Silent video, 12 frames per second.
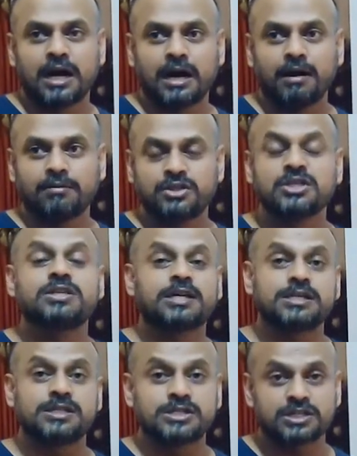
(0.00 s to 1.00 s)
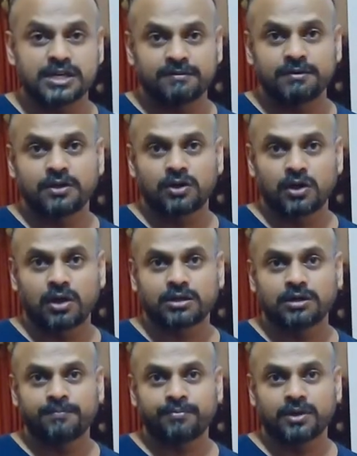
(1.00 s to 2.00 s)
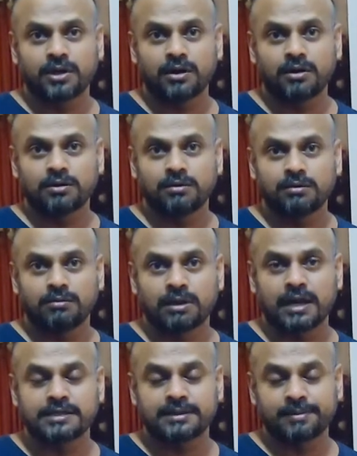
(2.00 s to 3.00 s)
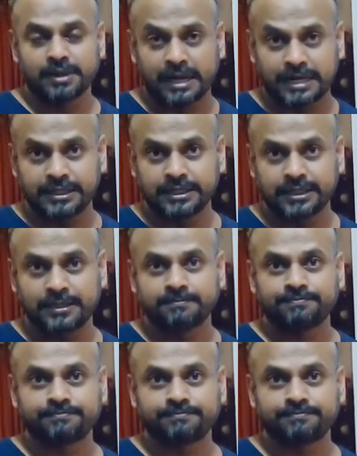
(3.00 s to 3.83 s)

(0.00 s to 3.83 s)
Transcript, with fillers: uh, since I travel a lot now uh, as I'm a rider